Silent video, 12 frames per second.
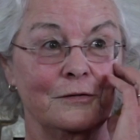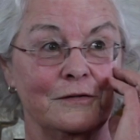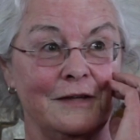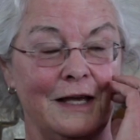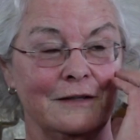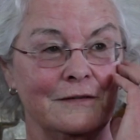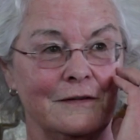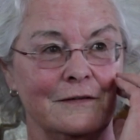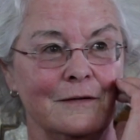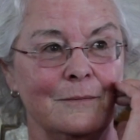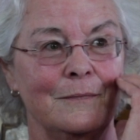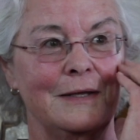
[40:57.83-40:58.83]

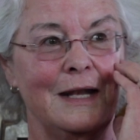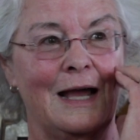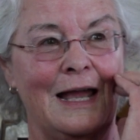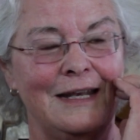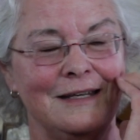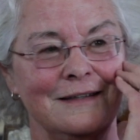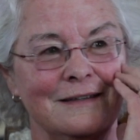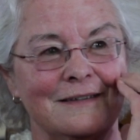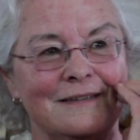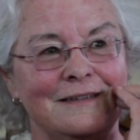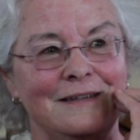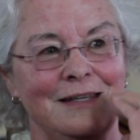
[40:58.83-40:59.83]
sexism, but I didn't
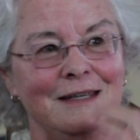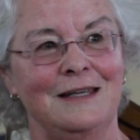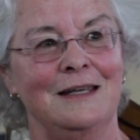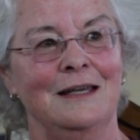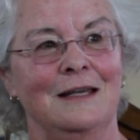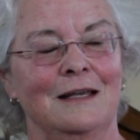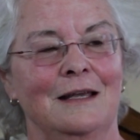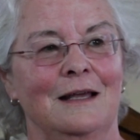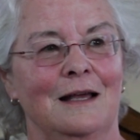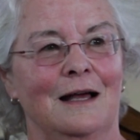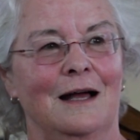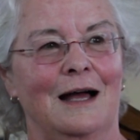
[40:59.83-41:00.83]
see
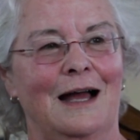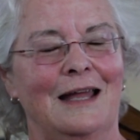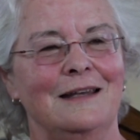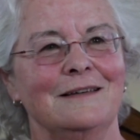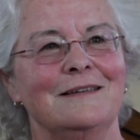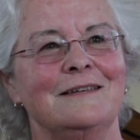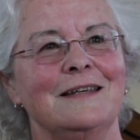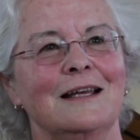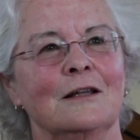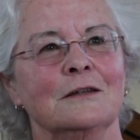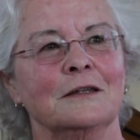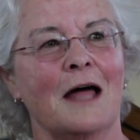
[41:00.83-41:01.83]

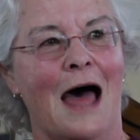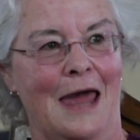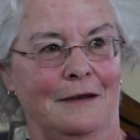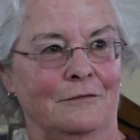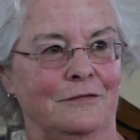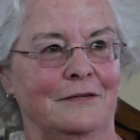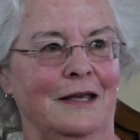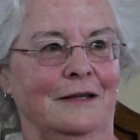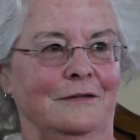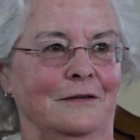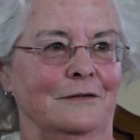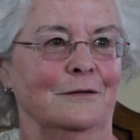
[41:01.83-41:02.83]
a lot of
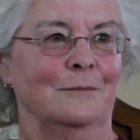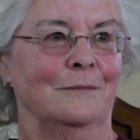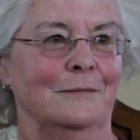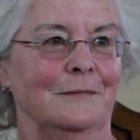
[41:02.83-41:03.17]
sexism.